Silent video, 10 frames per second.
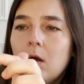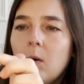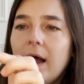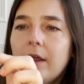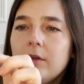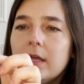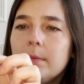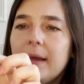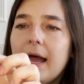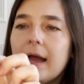Well, how do you get them
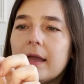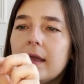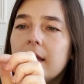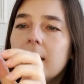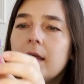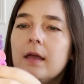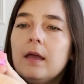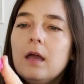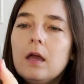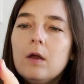back?
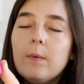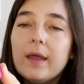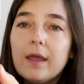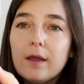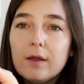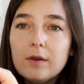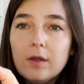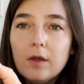Wait, hang on.